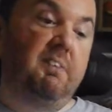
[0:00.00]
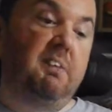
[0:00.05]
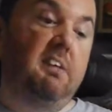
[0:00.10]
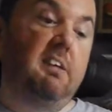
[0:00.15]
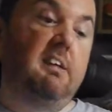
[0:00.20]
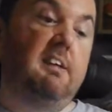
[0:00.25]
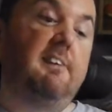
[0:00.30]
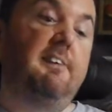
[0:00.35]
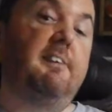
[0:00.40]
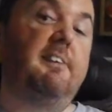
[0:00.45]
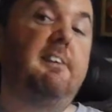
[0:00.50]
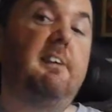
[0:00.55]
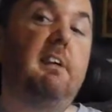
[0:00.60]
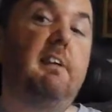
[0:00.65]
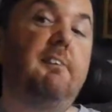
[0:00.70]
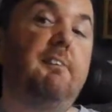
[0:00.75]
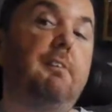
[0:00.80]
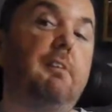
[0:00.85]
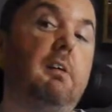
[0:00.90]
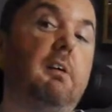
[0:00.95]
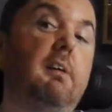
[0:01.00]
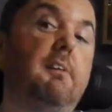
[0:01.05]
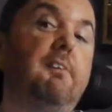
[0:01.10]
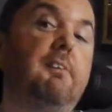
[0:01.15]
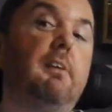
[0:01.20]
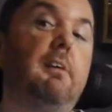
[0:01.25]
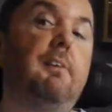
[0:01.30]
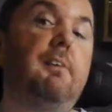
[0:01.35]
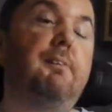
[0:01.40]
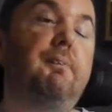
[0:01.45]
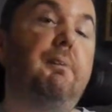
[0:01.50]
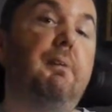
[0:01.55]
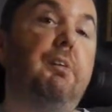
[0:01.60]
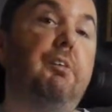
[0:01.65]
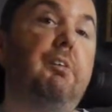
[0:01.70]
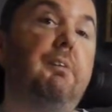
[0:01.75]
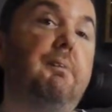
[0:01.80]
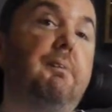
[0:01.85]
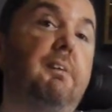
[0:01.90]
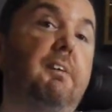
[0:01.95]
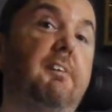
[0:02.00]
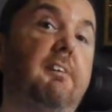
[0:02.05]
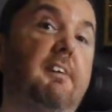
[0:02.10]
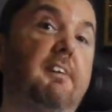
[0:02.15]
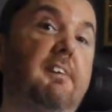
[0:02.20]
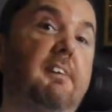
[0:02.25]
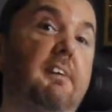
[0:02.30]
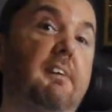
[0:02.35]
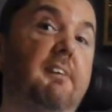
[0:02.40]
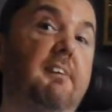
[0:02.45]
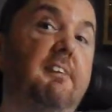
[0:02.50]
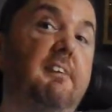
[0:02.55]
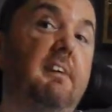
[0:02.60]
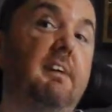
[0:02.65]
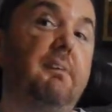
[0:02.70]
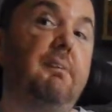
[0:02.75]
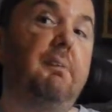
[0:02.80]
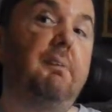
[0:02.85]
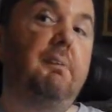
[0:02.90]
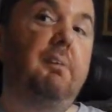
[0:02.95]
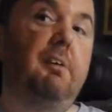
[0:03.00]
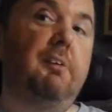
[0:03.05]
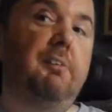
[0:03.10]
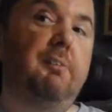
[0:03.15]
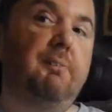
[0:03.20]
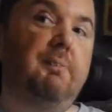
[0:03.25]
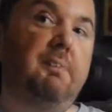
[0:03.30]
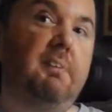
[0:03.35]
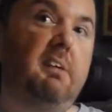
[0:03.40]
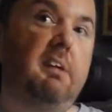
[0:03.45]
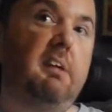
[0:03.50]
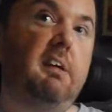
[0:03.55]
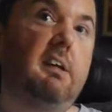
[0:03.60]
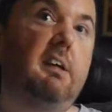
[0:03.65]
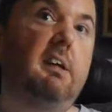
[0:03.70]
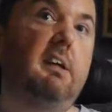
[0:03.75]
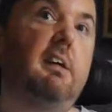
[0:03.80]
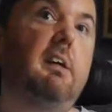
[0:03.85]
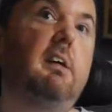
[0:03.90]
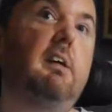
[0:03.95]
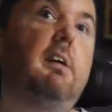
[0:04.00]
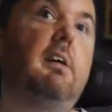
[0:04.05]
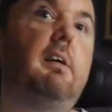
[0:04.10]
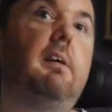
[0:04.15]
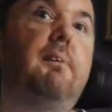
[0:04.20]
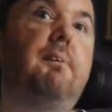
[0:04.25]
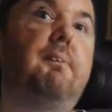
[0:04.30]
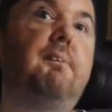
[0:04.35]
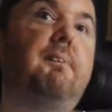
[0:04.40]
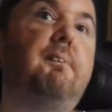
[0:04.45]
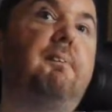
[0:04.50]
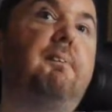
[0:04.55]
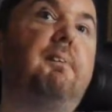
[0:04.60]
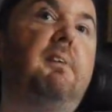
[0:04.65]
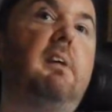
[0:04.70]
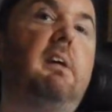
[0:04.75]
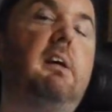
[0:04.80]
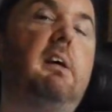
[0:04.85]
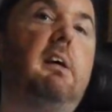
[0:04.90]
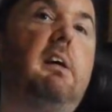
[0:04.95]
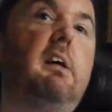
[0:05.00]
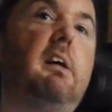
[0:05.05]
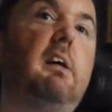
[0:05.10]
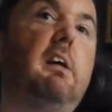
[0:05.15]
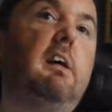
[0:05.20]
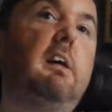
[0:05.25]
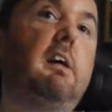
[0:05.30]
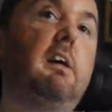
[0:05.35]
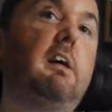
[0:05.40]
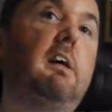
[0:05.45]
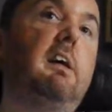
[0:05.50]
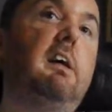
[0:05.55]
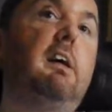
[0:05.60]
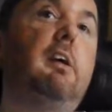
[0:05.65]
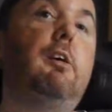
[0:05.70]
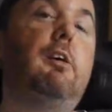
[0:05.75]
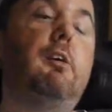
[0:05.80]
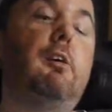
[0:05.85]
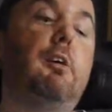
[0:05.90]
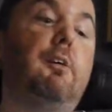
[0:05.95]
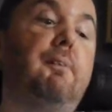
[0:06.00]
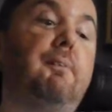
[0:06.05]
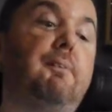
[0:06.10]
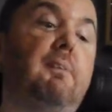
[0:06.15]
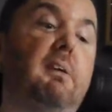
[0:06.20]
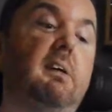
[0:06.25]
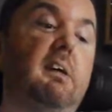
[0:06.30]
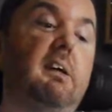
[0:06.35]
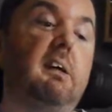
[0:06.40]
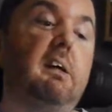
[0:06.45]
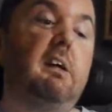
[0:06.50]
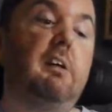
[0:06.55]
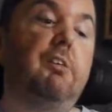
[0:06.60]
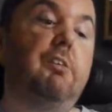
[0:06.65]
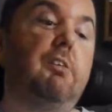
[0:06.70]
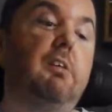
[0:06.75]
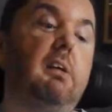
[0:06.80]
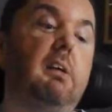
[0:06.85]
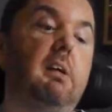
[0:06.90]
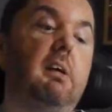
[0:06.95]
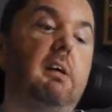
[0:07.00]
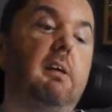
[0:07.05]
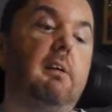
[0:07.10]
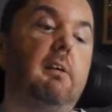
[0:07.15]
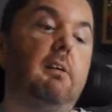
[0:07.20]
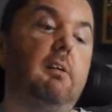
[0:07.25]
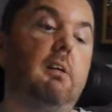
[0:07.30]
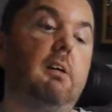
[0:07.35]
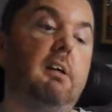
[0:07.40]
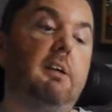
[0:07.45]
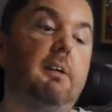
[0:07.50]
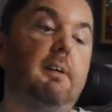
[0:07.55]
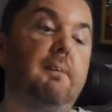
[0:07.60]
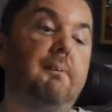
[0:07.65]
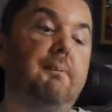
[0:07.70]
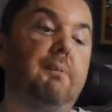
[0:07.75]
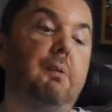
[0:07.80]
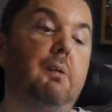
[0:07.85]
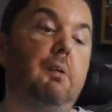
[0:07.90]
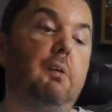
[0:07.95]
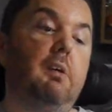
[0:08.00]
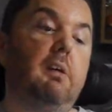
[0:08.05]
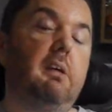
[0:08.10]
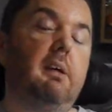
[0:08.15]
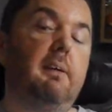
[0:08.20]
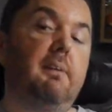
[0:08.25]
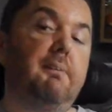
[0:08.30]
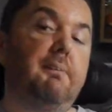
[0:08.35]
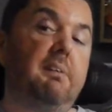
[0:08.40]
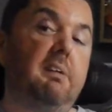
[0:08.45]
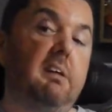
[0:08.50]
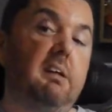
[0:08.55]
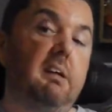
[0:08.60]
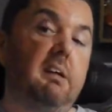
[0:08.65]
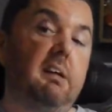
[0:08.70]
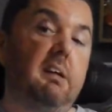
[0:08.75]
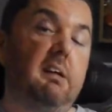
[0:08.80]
As I say, if I could speak Japanese I could tell you exactly what it was. But it could be, actually, looking at the book and the packet,